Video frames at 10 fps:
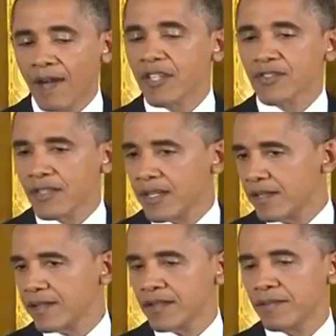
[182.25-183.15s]

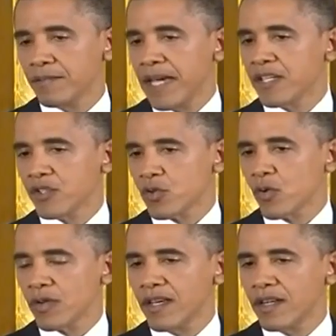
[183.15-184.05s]
Obviously, making
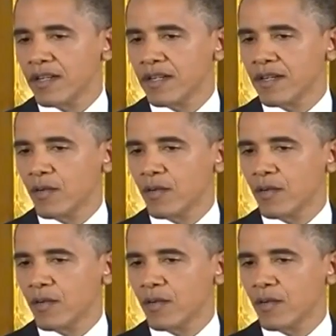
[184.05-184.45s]
sure that